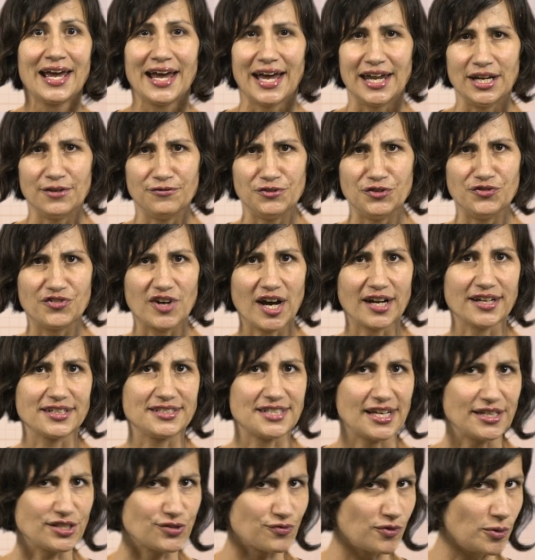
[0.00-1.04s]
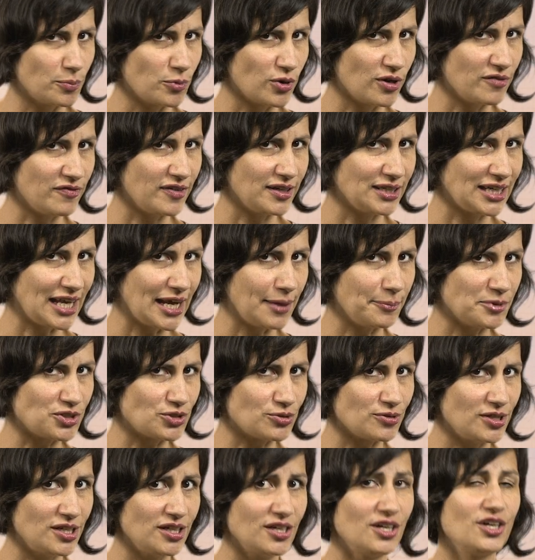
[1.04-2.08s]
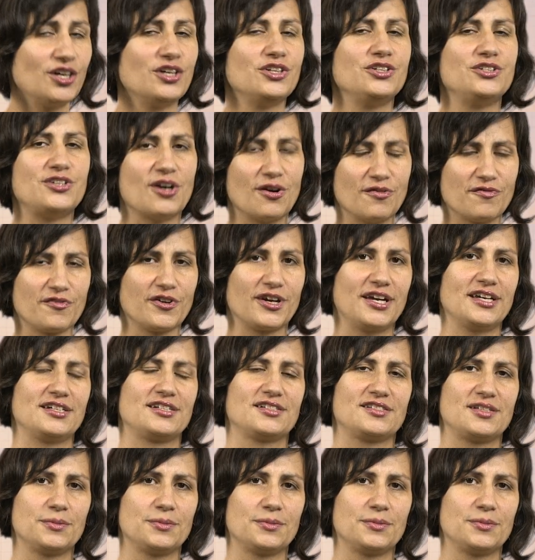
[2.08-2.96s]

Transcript: And if you've got a taste for more fun chemistry, don't forget to